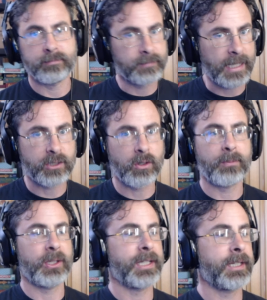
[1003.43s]
That's how
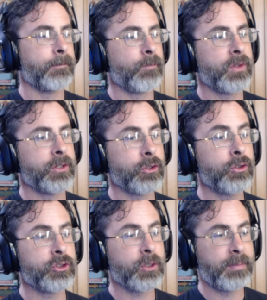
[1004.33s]
I'm reading it. So
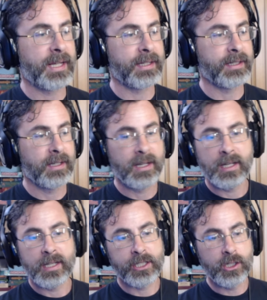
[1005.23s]
those are big.
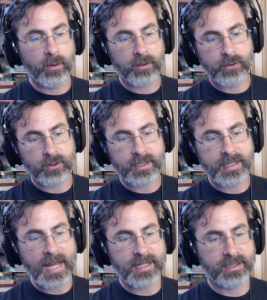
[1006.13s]
You know what, folks?
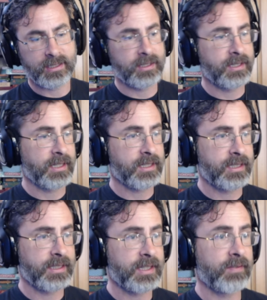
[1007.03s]
That is a
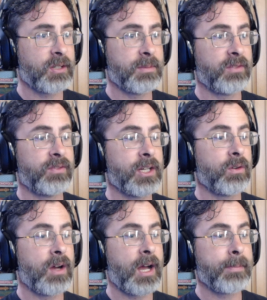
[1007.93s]
16, 17-minute
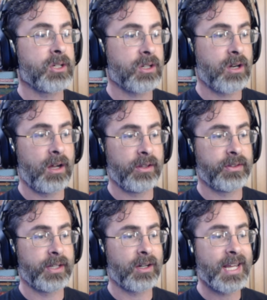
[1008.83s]
video. I'm going to call
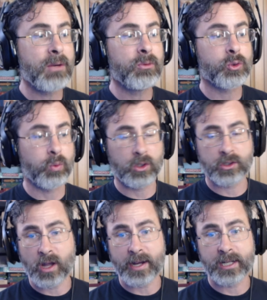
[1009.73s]
it there. It was worth
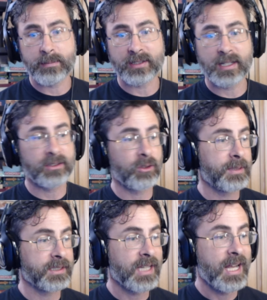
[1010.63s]
talking about that, though,
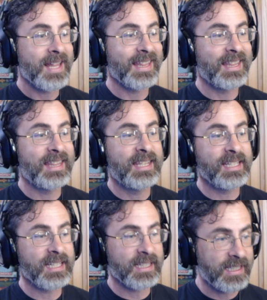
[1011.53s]
because
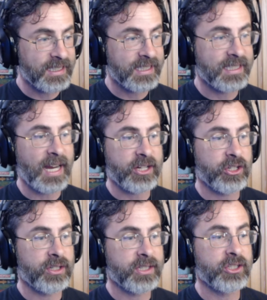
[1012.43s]
this
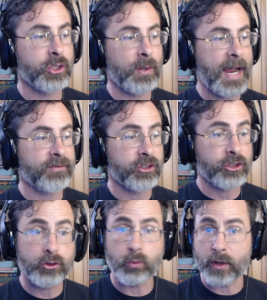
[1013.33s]
section, since you have to
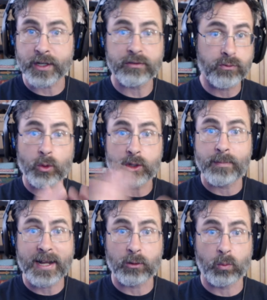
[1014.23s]
choose one of the 4 no
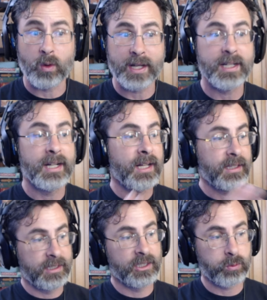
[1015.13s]
matter what,
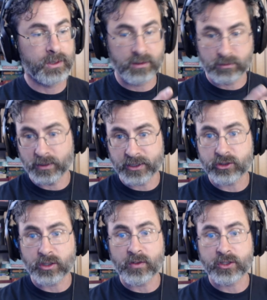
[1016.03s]
this was really
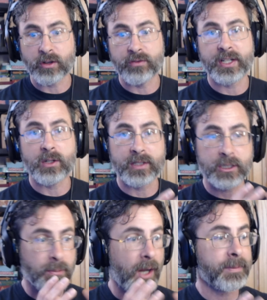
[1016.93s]
deserved its own video, and
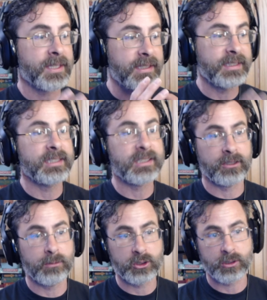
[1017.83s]
it's probably the
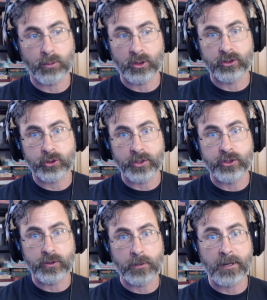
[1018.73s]
single most important
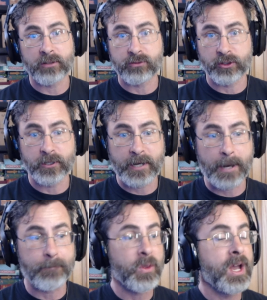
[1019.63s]
choice you can make for your game.